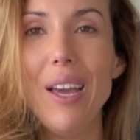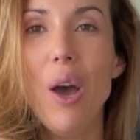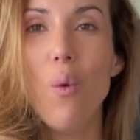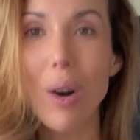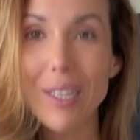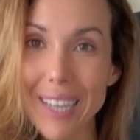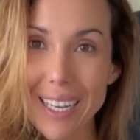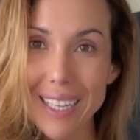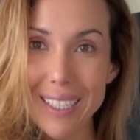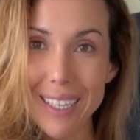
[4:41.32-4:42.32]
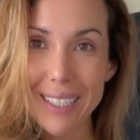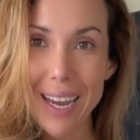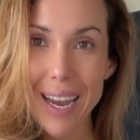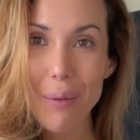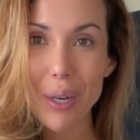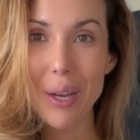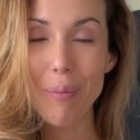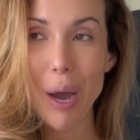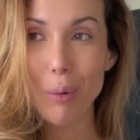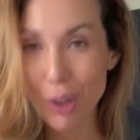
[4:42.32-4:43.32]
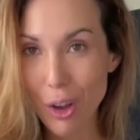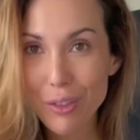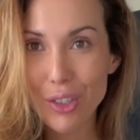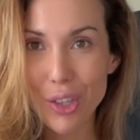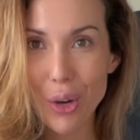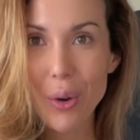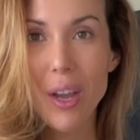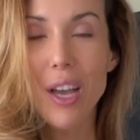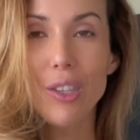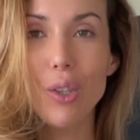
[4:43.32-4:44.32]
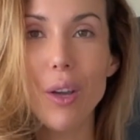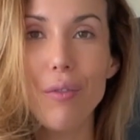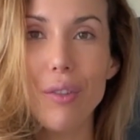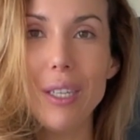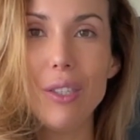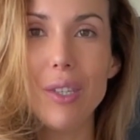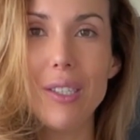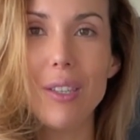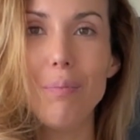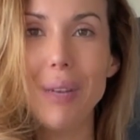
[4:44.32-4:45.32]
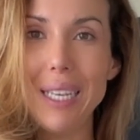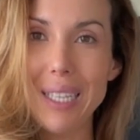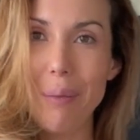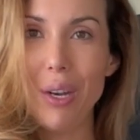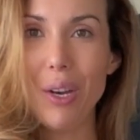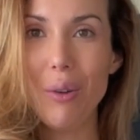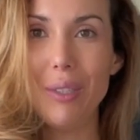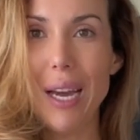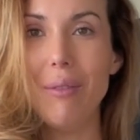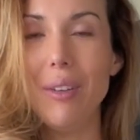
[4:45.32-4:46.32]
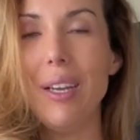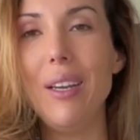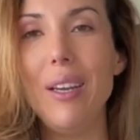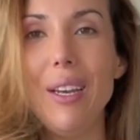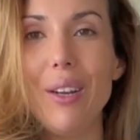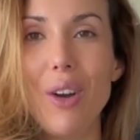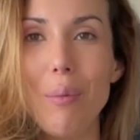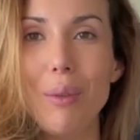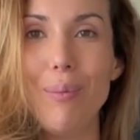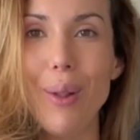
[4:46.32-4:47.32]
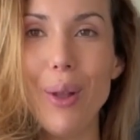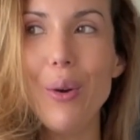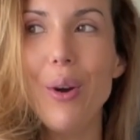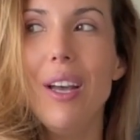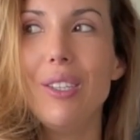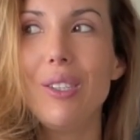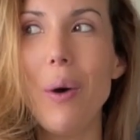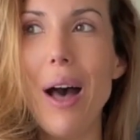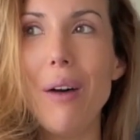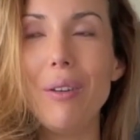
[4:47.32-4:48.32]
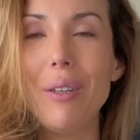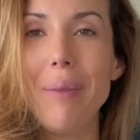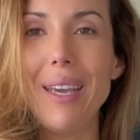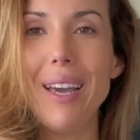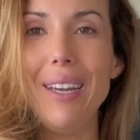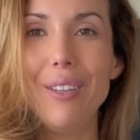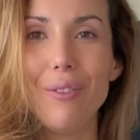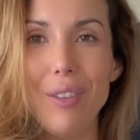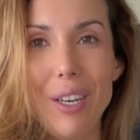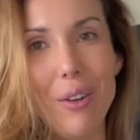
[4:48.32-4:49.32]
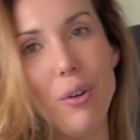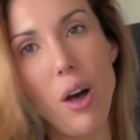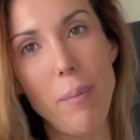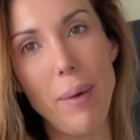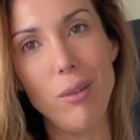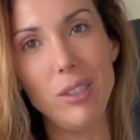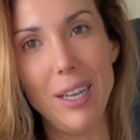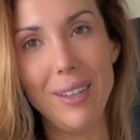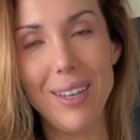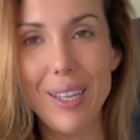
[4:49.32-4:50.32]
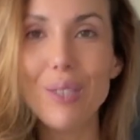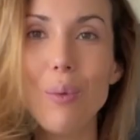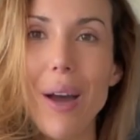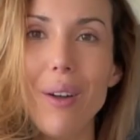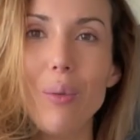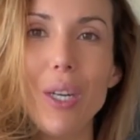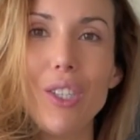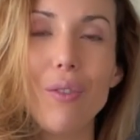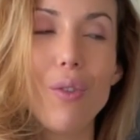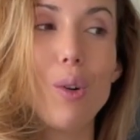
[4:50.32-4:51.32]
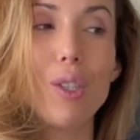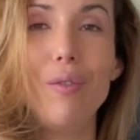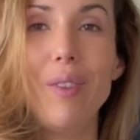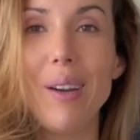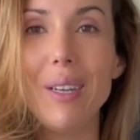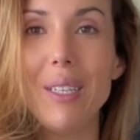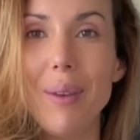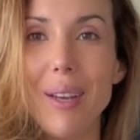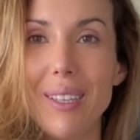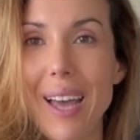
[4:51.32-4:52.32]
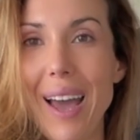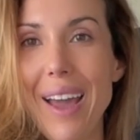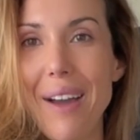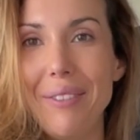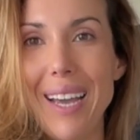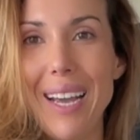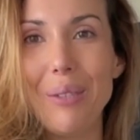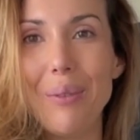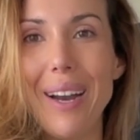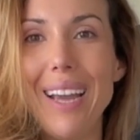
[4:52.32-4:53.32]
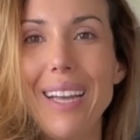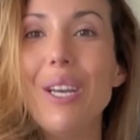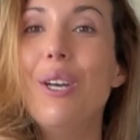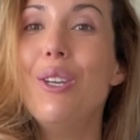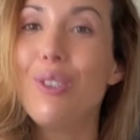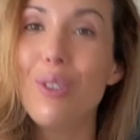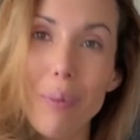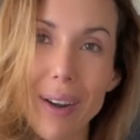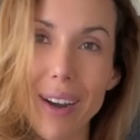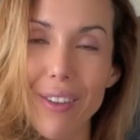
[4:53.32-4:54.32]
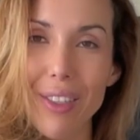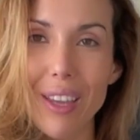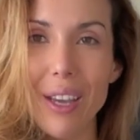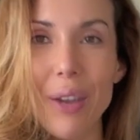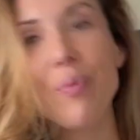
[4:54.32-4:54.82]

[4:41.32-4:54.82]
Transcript: what I eat in a day, which um, I would love to do. So if you're interested, please let me know down uh, in the comments below. So I'll make a little video about that as well, which of course varies because I have days where I eat super healthy